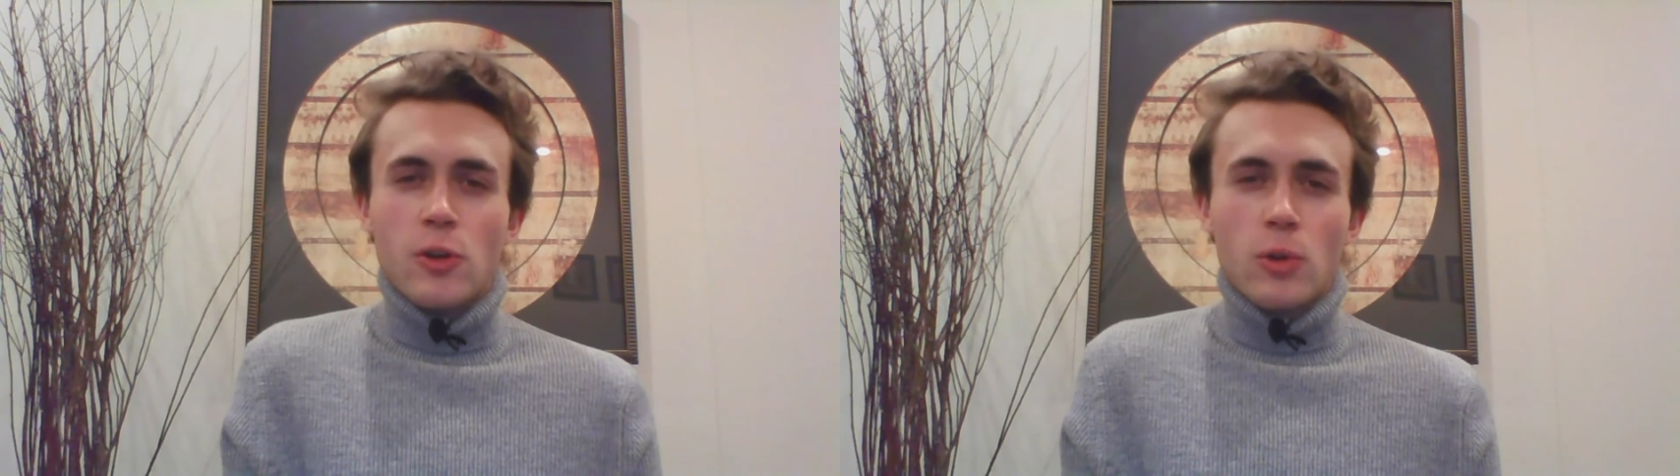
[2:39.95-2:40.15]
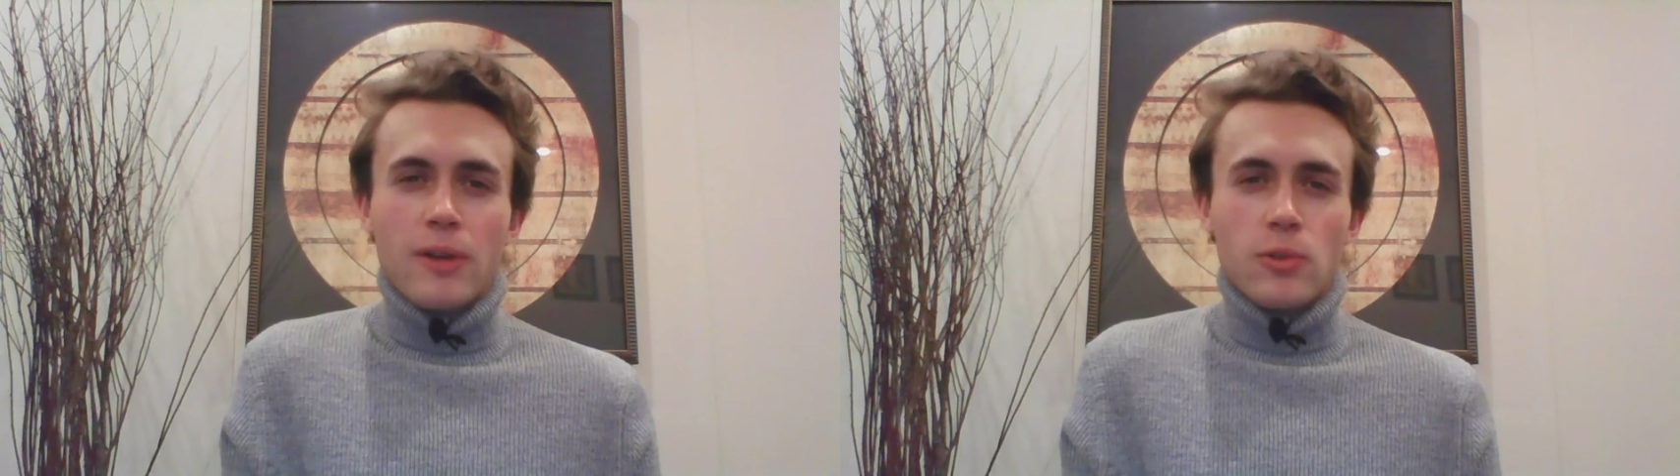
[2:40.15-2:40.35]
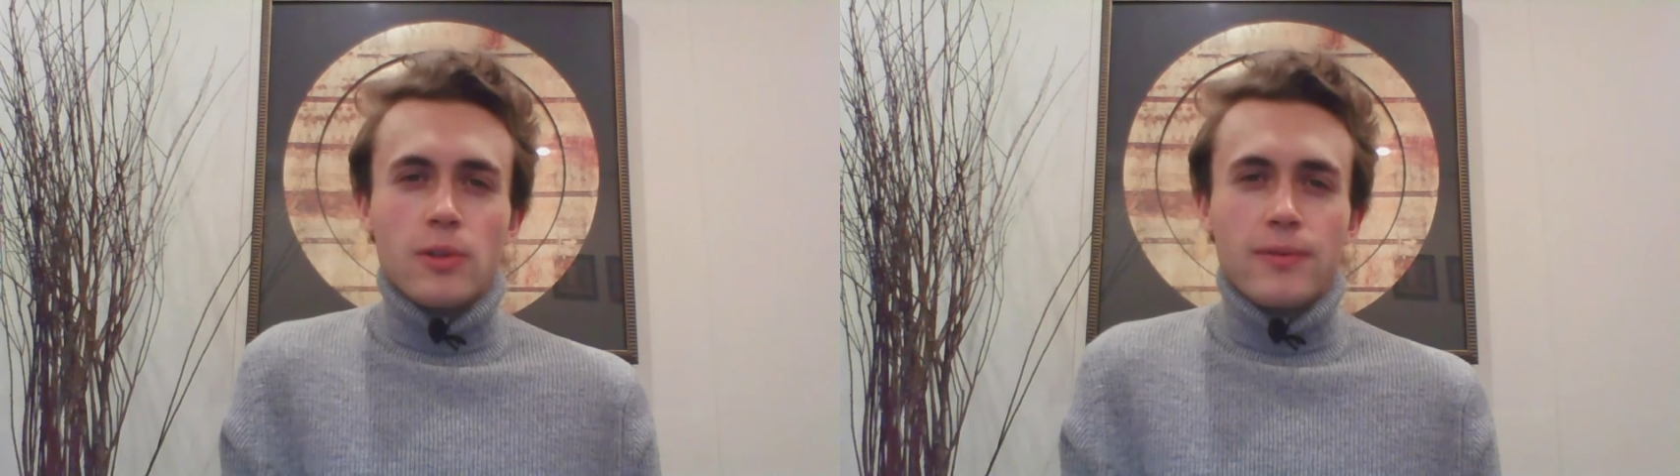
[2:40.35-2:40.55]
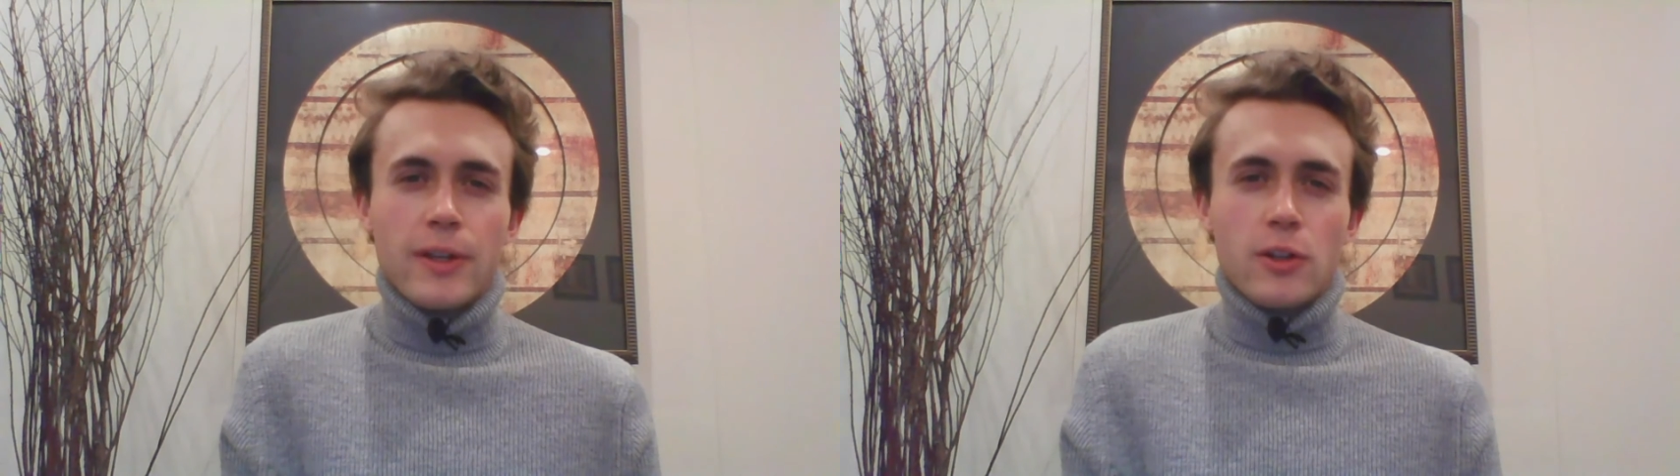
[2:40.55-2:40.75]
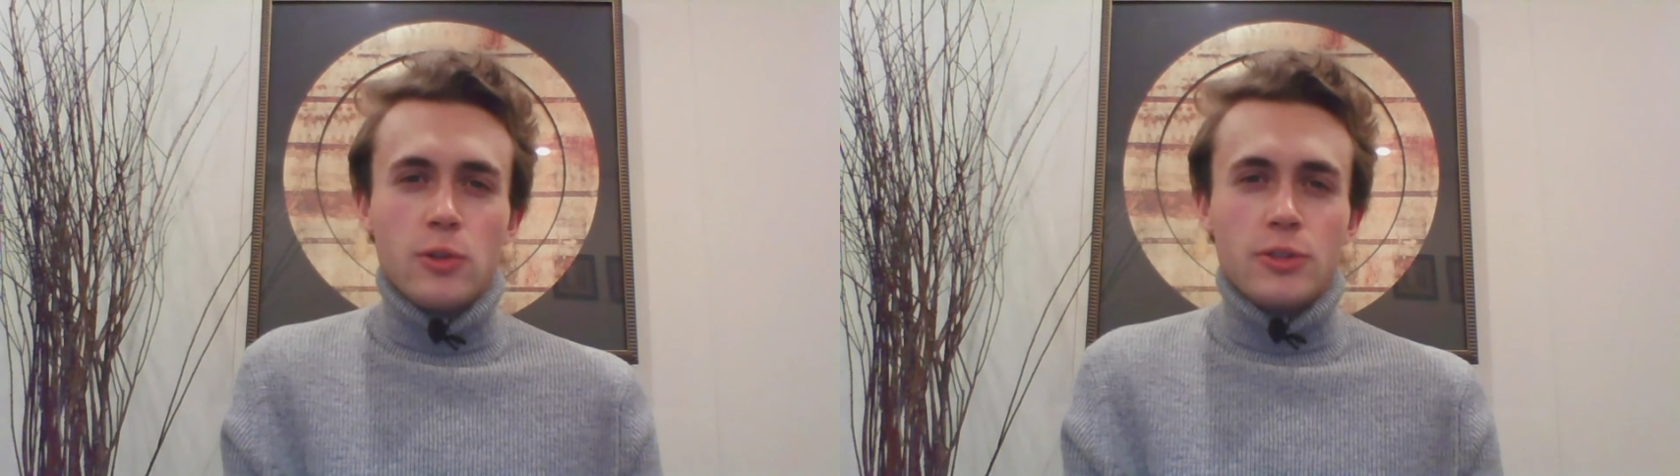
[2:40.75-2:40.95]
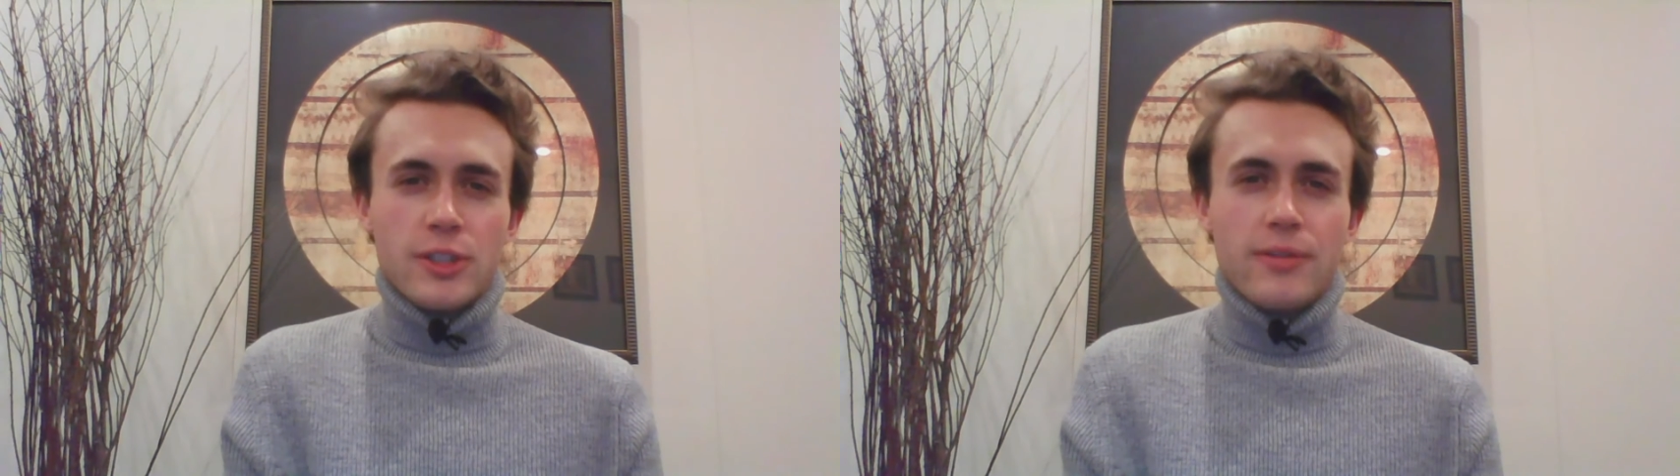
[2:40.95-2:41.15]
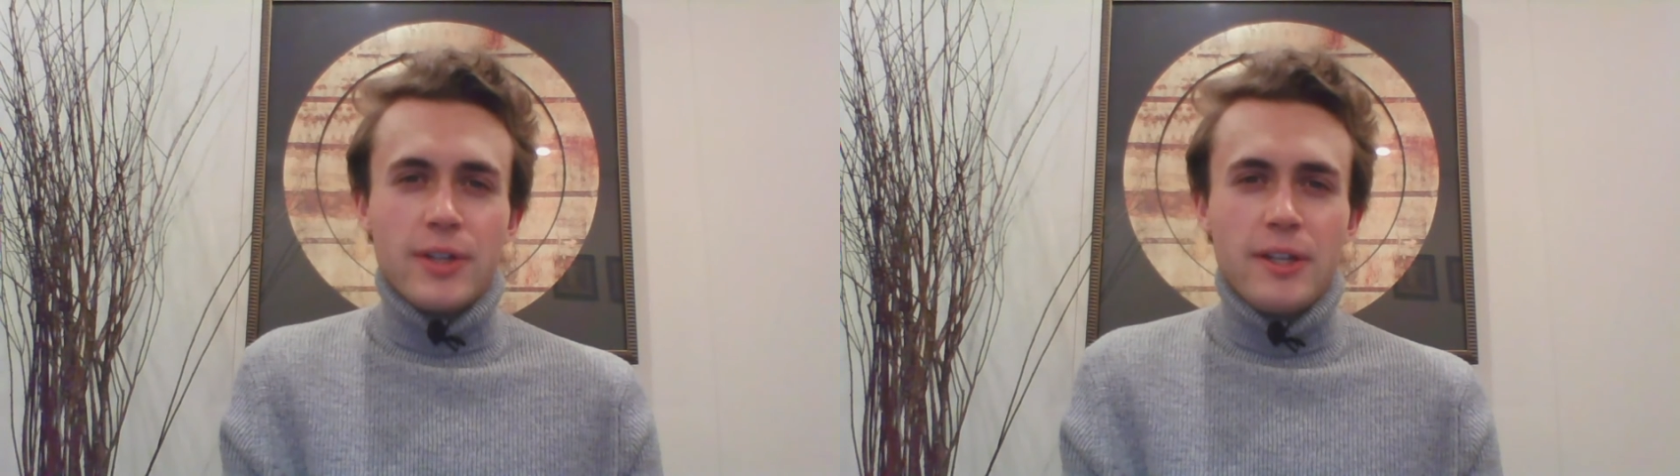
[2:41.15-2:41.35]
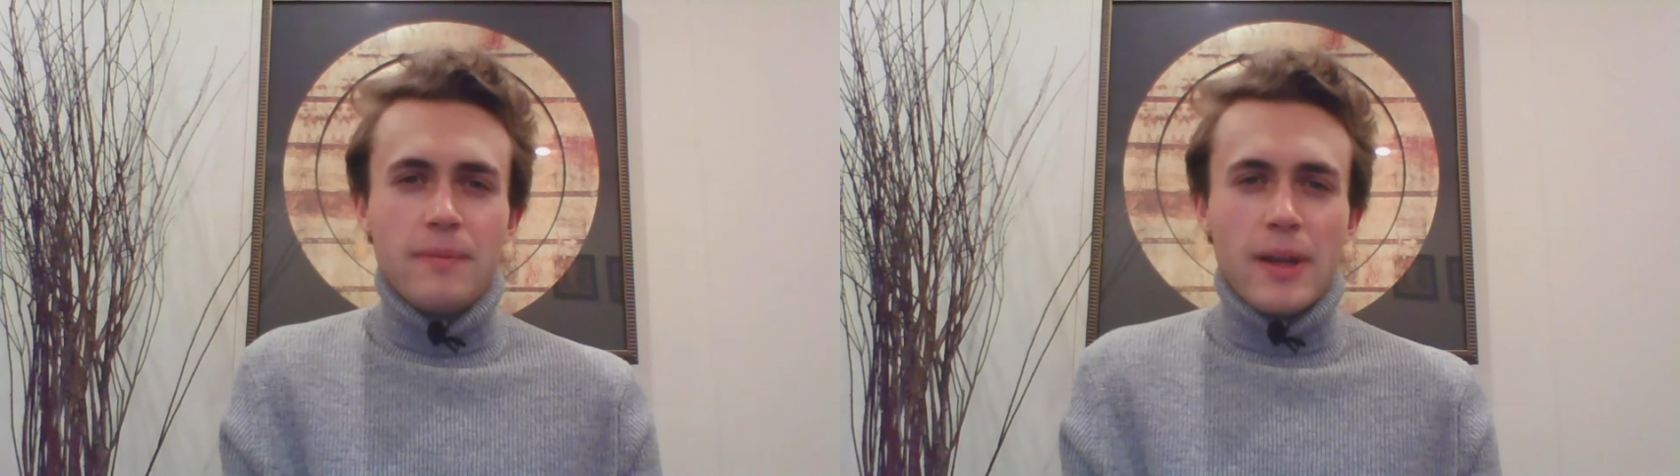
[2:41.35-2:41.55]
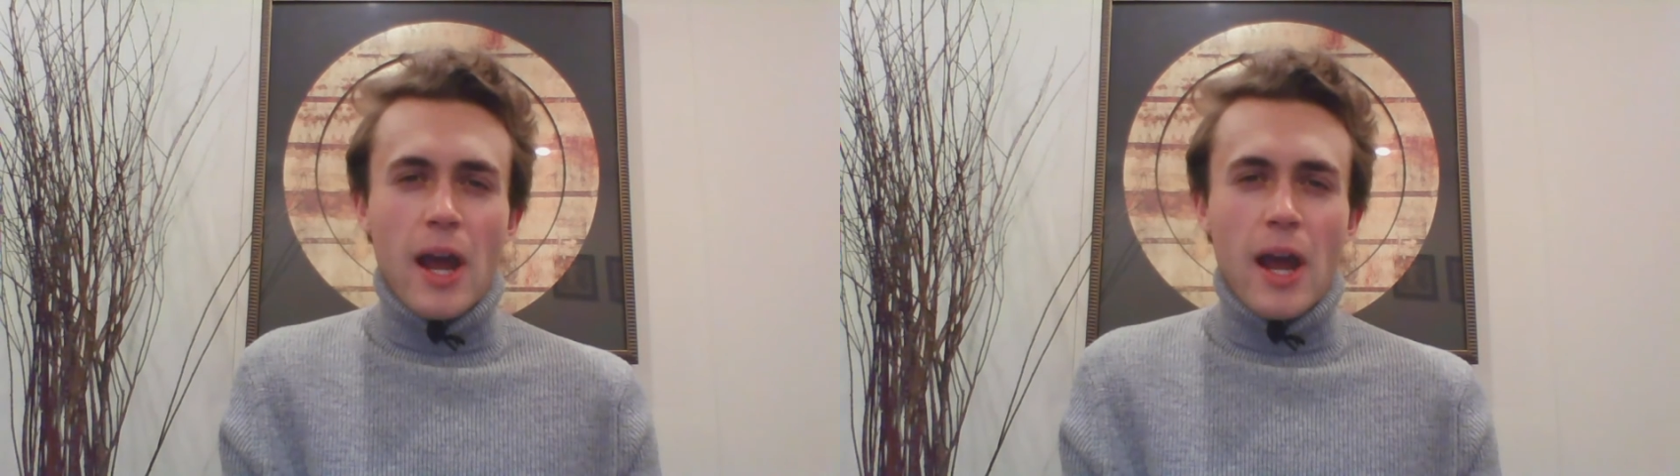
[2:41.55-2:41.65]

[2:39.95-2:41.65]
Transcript: to your level of inclusivity